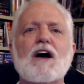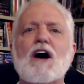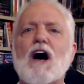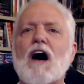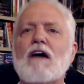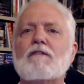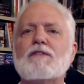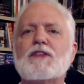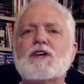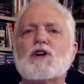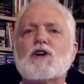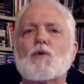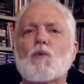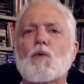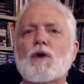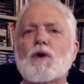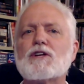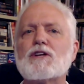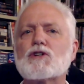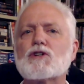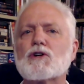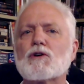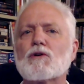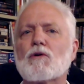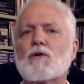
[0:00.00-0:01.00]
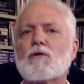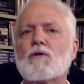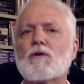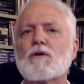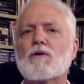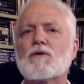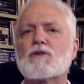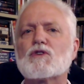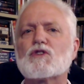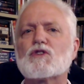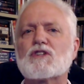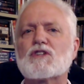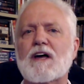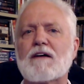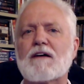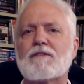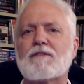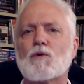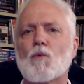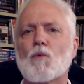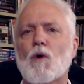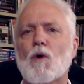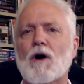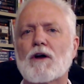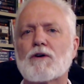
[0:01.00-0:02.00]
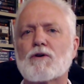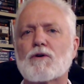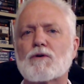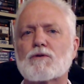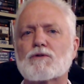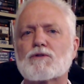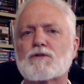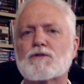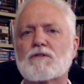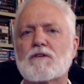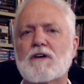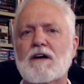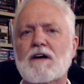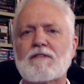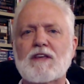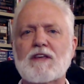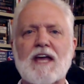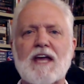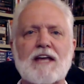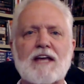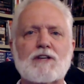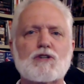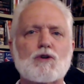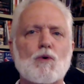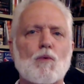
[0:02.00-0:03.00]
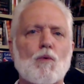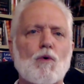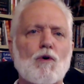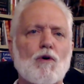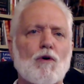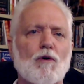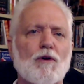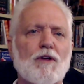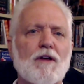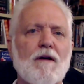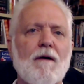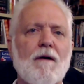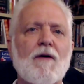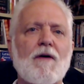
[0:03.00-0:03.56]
of the original seven wonders of the ancient world.